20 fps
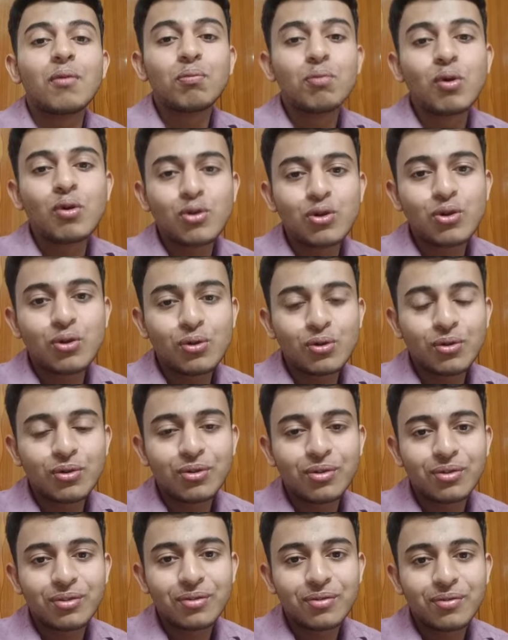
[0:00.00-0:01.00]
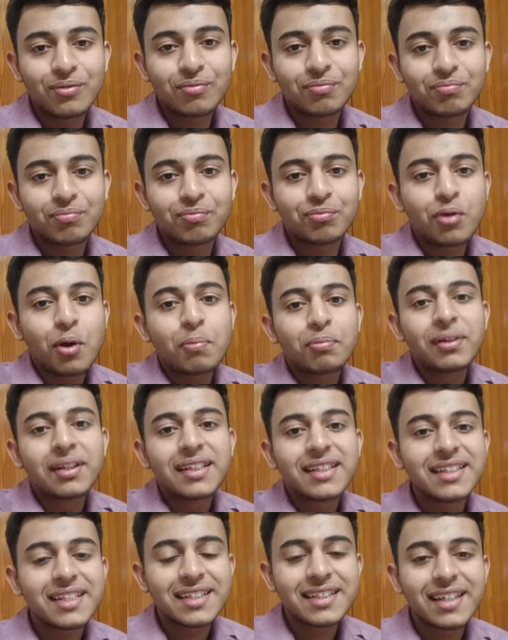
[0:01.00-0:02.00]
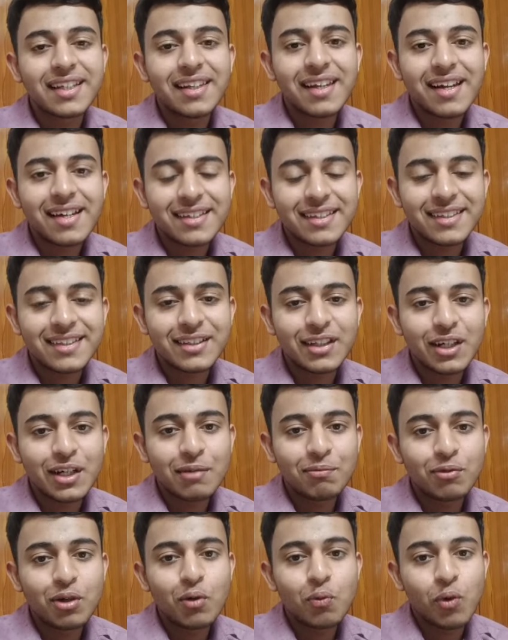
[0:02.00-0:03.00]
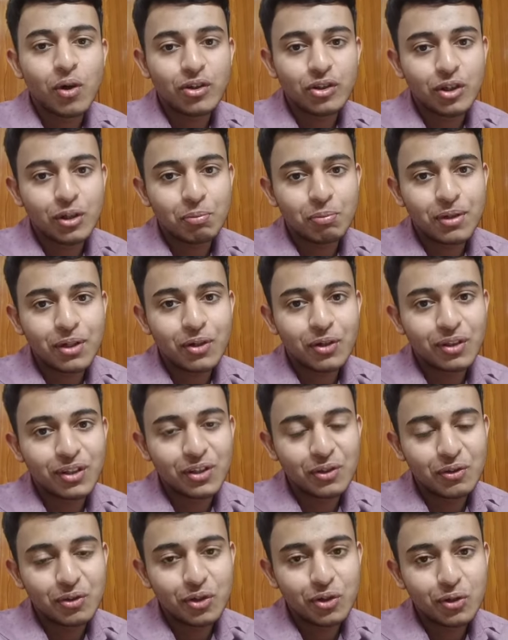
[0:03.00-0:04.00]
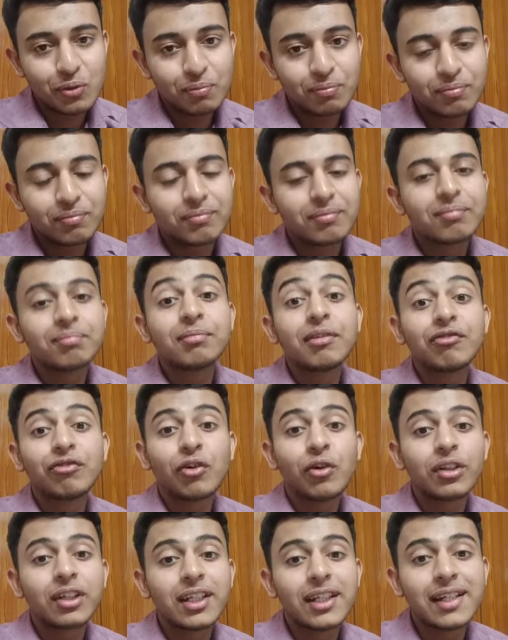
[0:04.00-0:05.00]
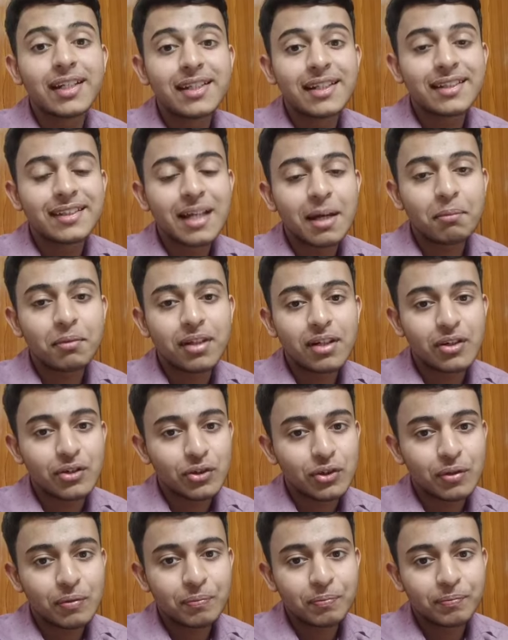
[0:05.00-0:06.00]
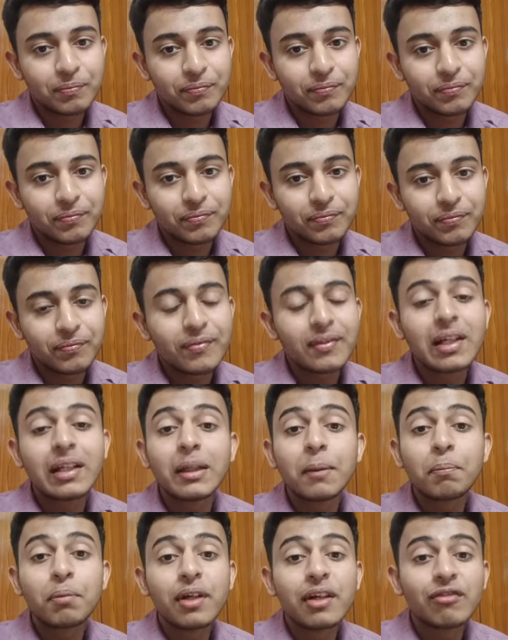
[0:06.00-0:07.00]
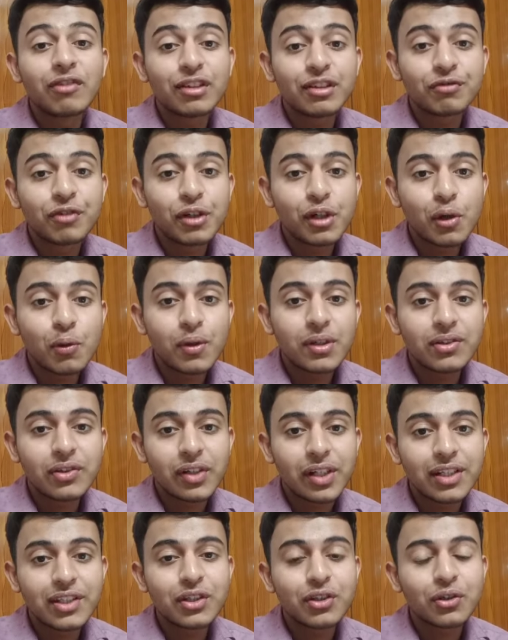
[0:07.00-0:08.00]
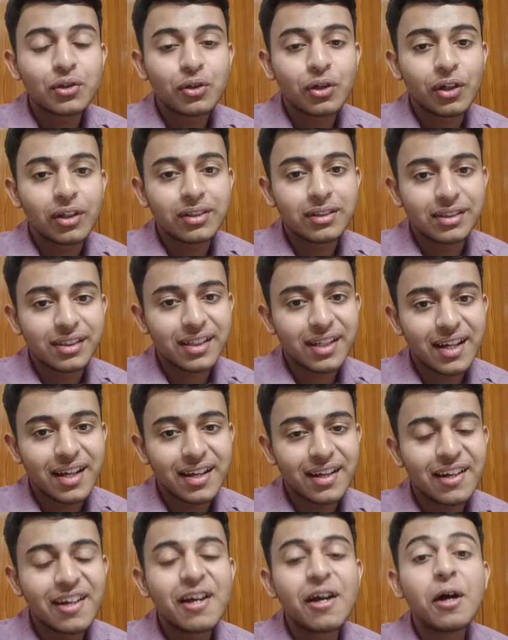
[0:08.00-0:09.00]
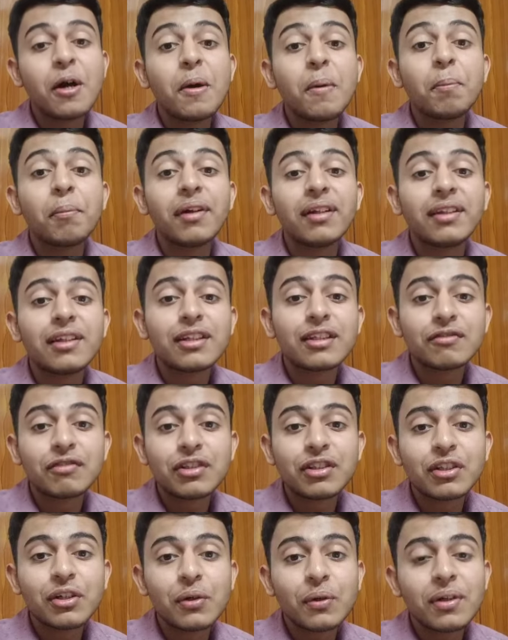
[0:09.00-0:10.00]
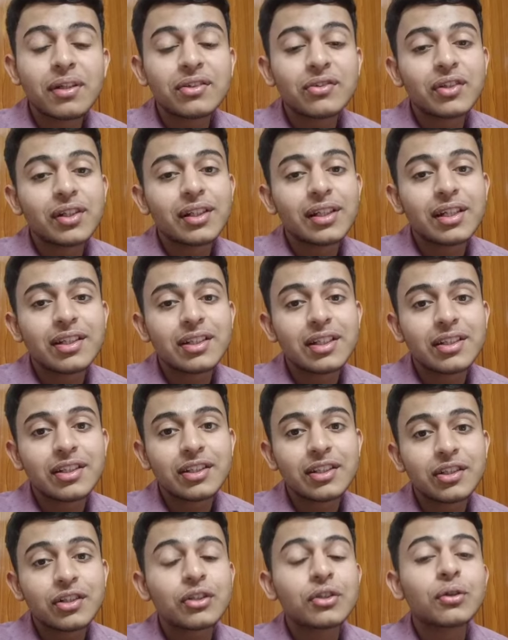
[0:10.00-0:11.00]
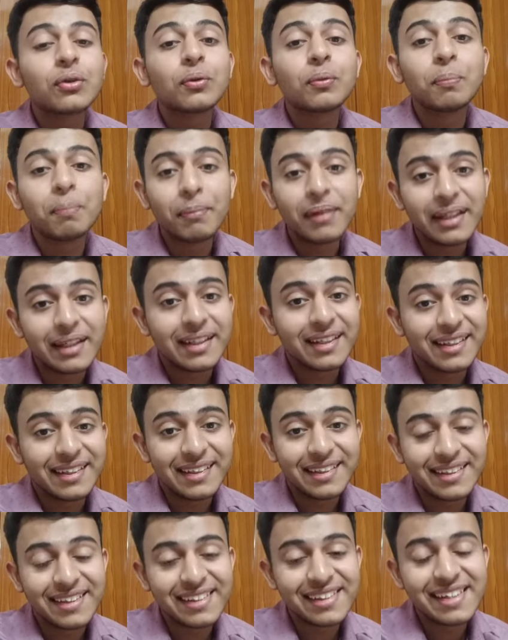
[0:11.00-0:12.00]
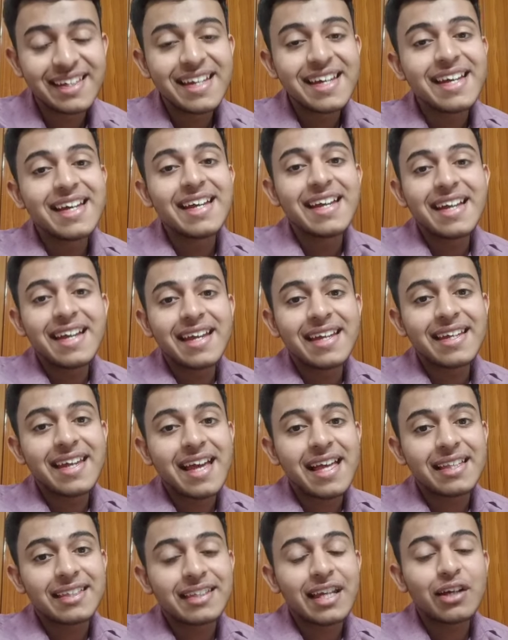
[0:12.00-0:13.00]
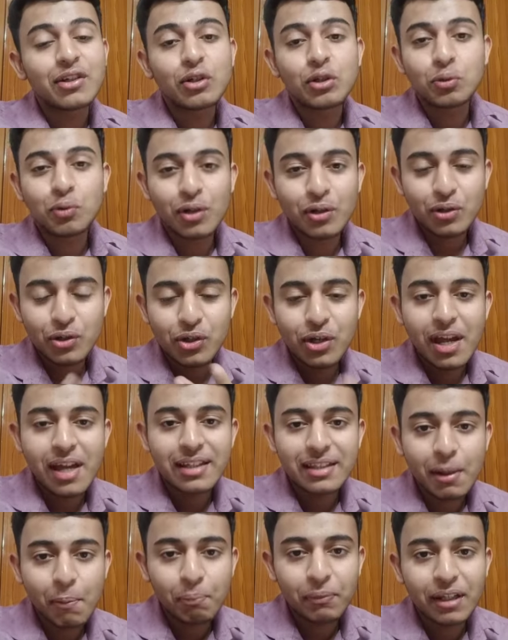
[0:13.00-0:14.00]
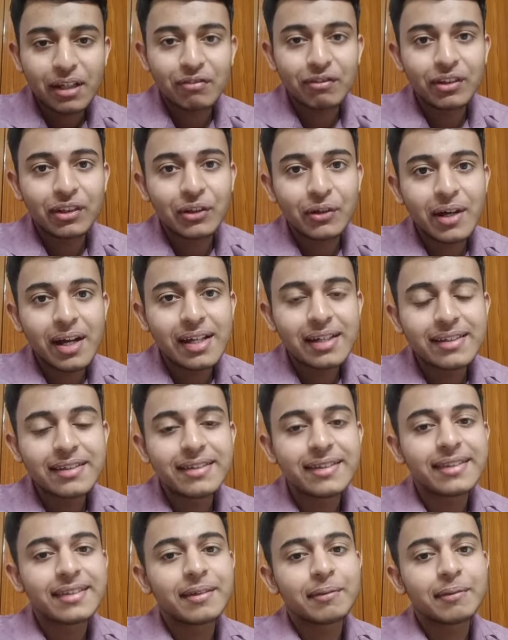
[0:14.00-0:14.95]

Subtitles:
Bonjour. Probably this is the last time you're watching me on YouTube before the NEET examination. The previous video was related to Concret, but this video is related to me. Yes, I just want to share something with you guys.